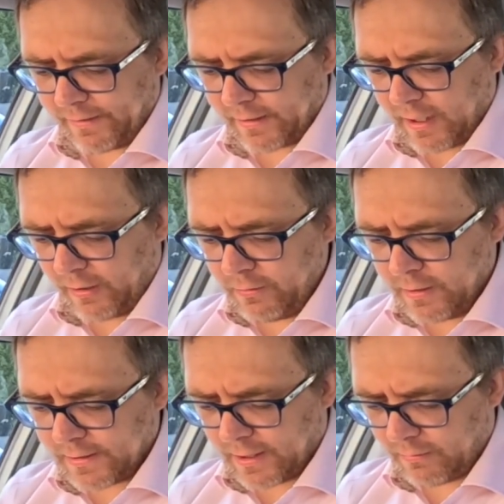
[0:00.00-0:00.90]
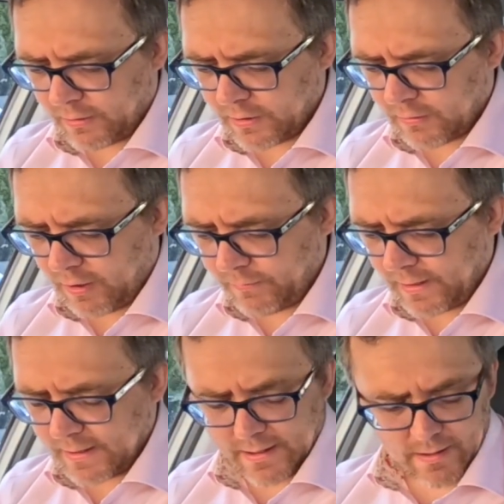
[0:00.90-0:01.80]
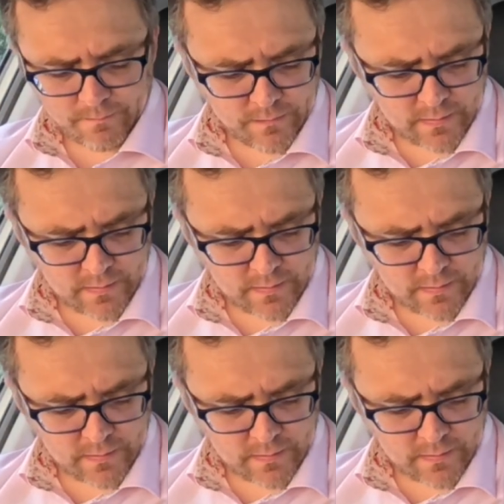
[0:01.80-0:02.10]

go. So I'm just going to open this up.